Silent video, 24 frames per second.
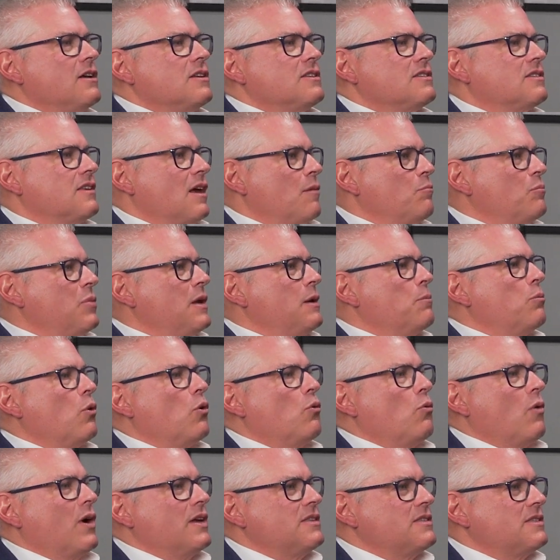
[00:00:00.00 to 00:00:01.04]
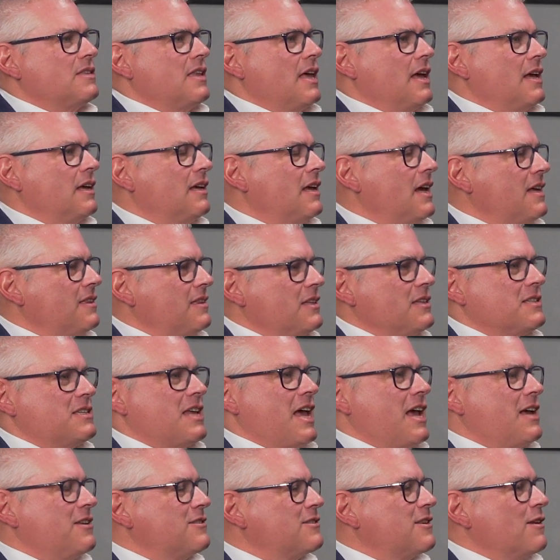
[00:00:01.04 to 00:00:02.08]
Some people, once they get the
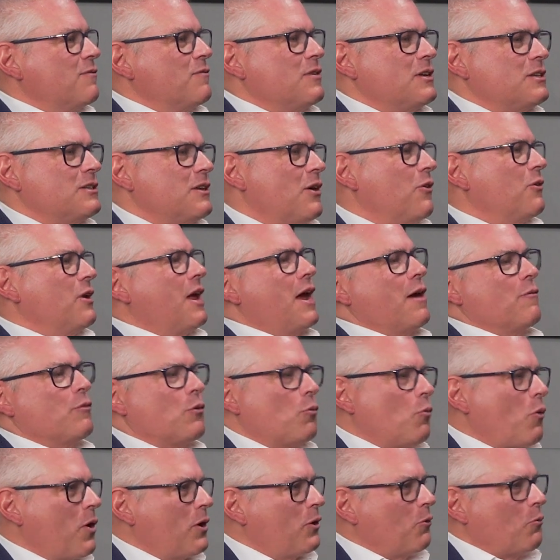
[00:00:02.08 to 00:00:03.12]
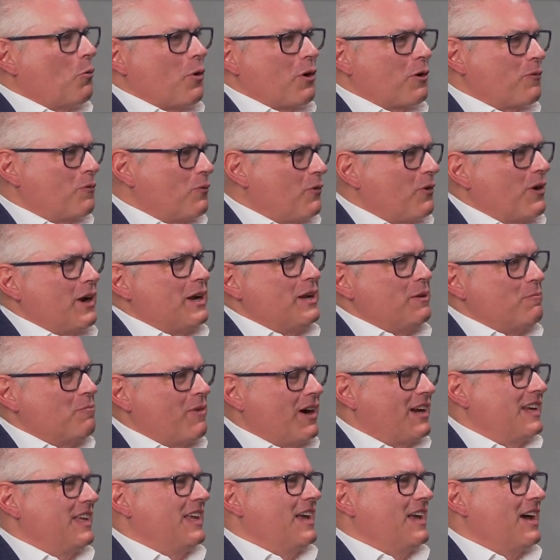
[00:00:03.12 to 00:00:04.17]
taste of it, don't ever want to work for
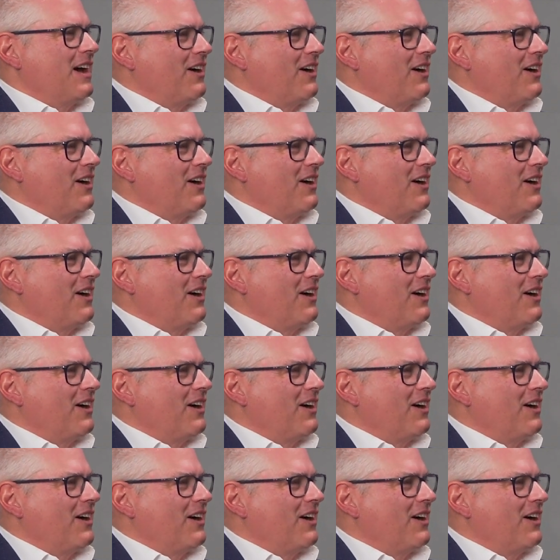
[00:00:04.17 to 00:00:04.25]
anybody